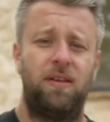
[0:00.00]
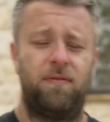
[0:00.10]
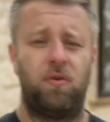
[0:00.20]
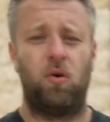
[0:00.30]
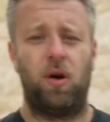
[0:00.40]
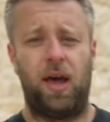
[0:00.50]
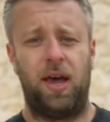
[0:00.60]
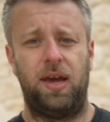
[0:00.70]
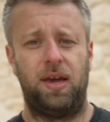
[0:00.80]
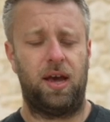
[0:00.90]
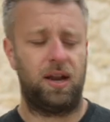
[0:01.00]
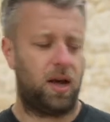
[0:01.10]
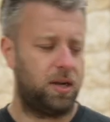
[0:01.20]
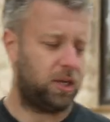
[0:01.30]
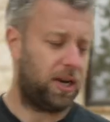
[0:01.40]
for a
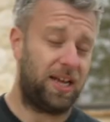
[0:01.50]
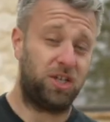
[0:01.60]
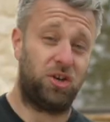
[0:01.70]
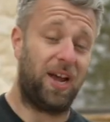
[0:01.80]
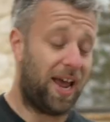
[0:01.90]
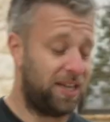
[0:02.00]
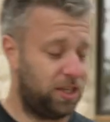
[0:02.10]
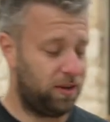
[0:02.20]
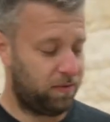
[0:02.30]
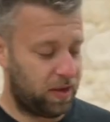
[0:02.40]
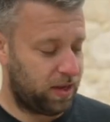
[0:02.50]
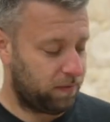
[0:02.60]
large electric SUV